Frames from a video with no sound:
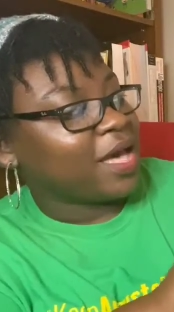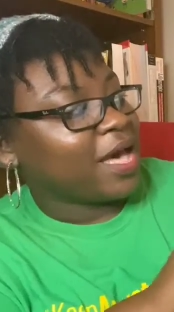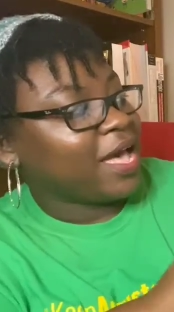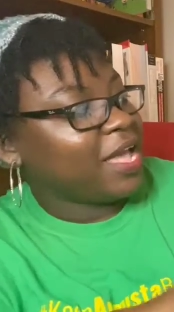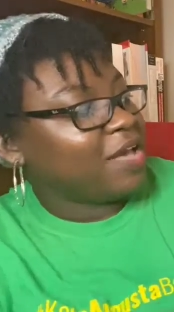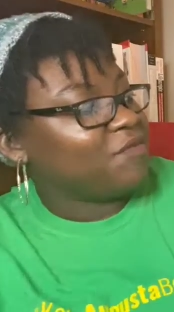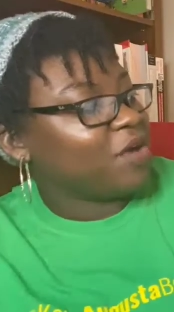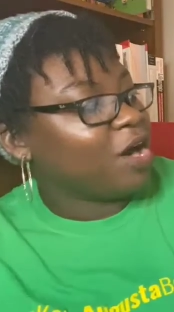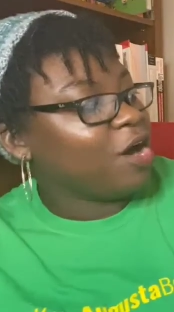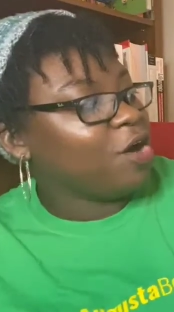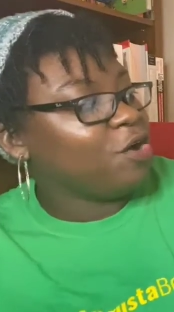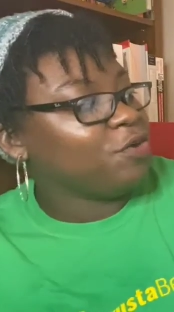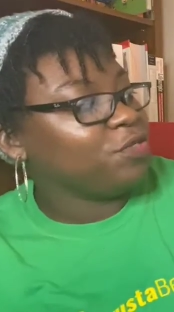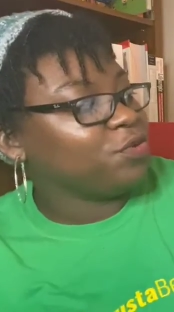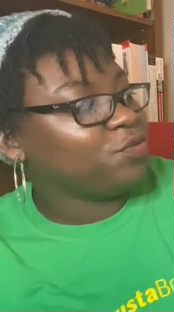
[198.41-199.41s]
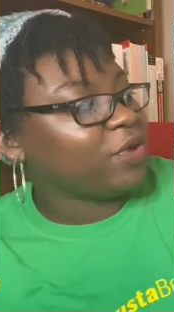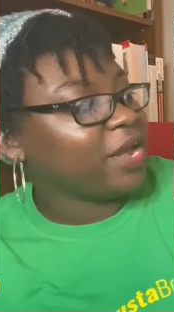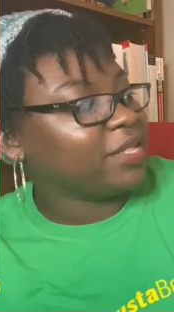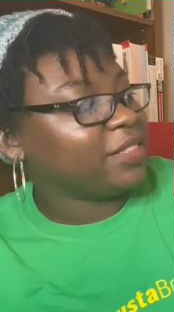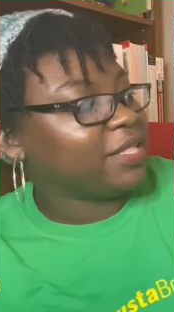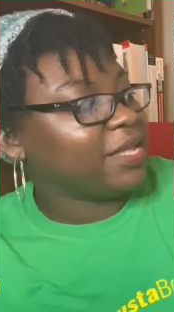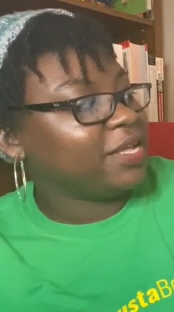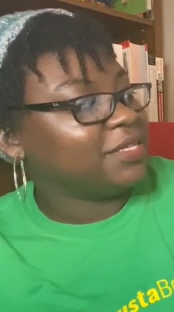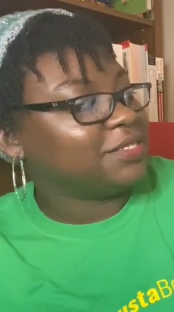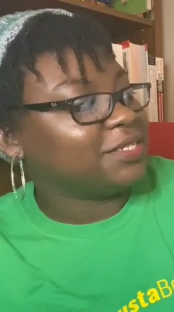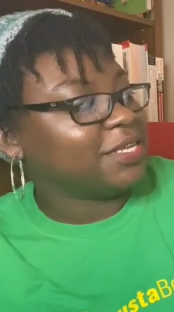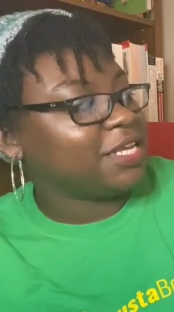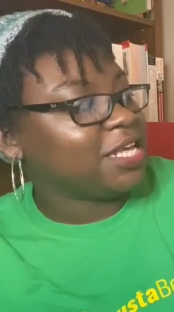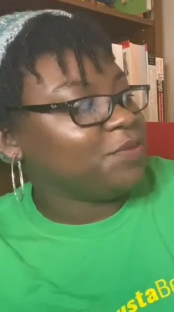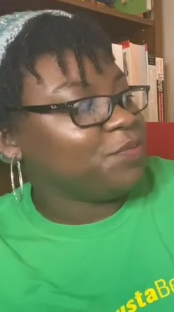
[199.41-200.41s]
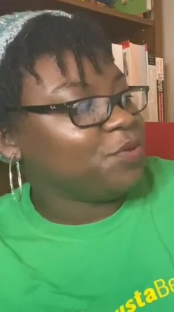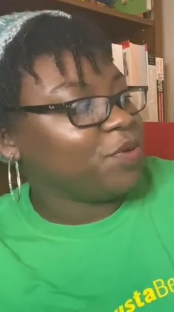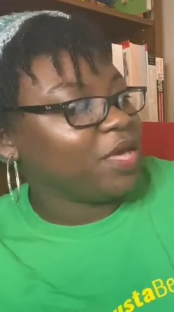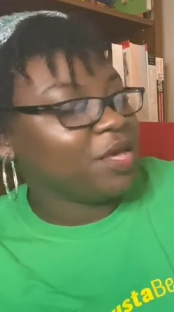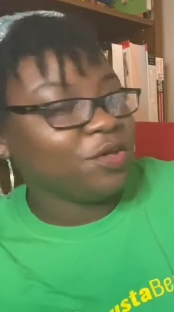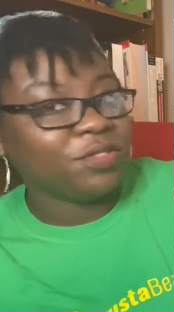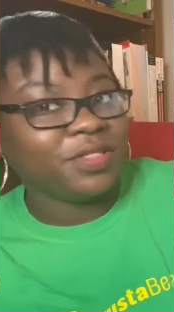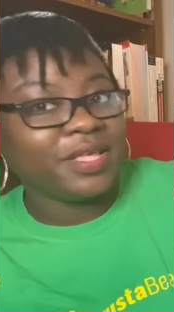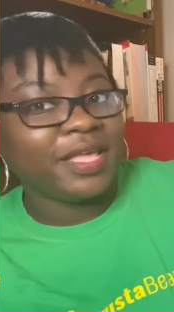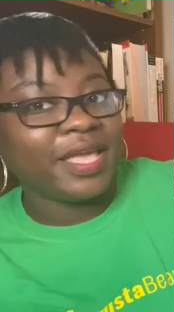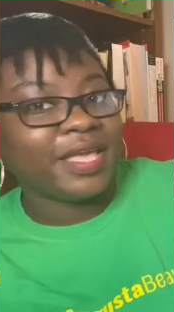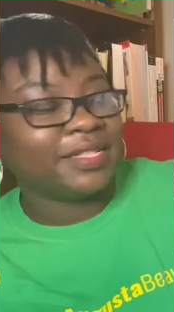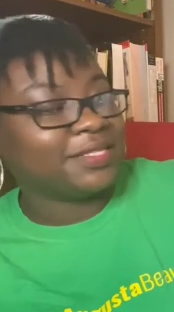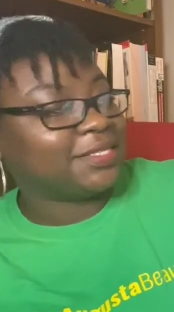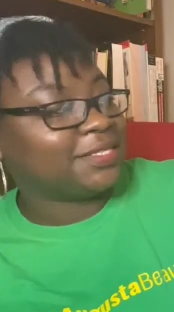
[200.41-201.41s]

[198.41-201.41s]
I have all the right things to keep you healthy and